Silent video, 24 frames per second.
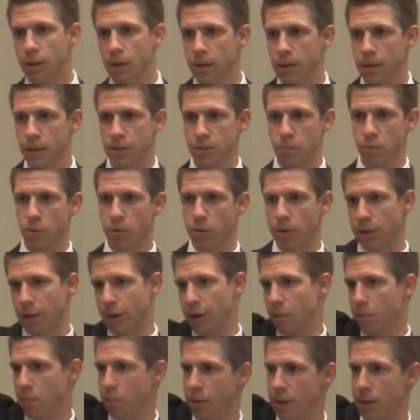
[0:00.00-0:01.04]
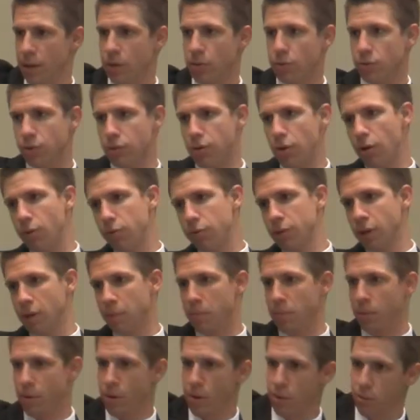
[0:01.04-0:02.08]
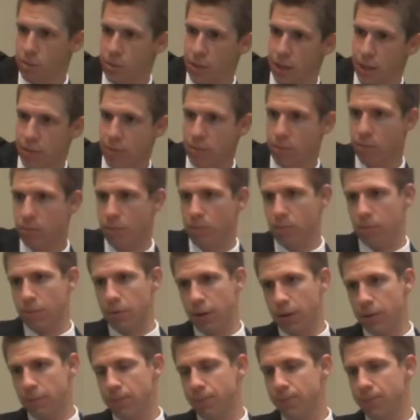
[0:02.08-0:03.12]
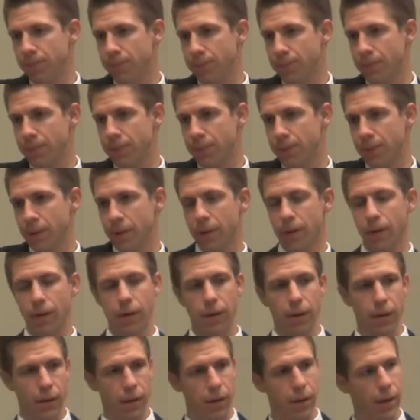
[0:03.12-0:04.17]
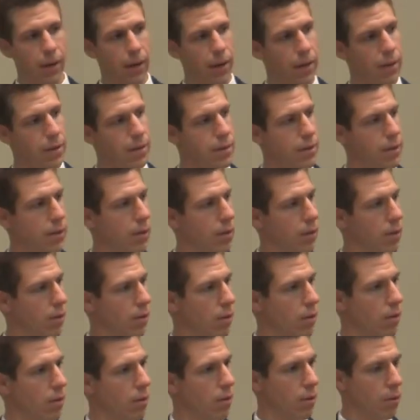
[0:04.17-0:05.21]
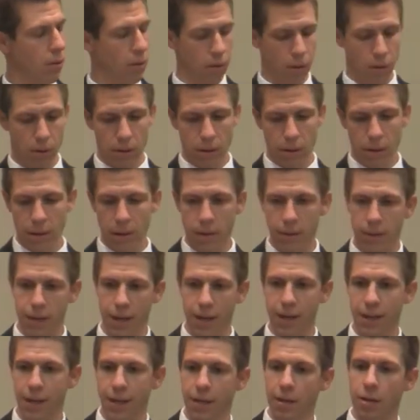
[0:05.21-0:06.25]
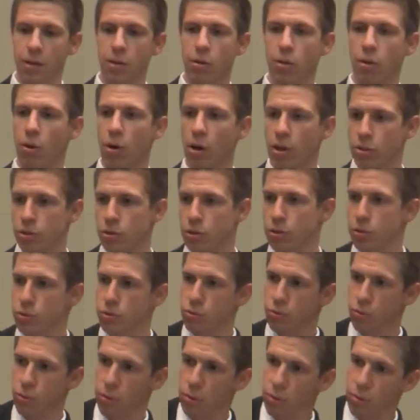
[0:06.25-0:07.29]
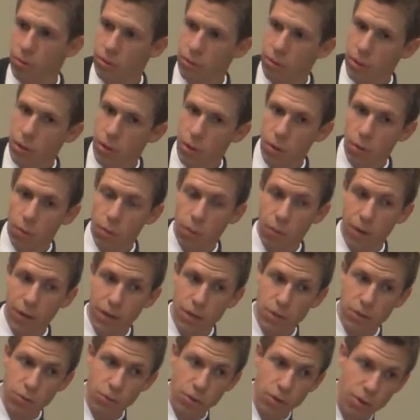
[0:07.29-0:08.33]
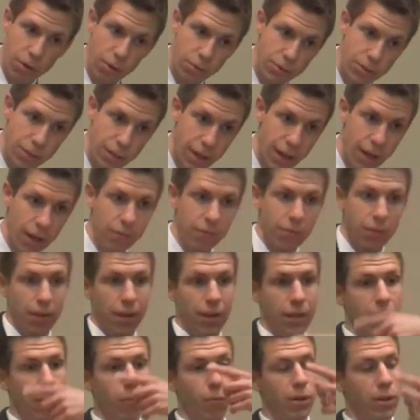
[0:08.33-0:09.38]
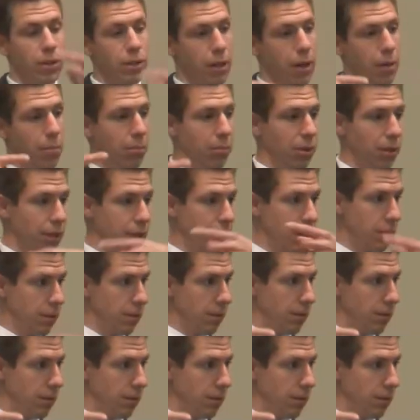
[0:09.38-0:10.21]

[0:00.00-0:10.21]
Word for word: That's where the airplane goes nose up or nose down, right? And they lost control, went into a nosedive, and then went tumbling.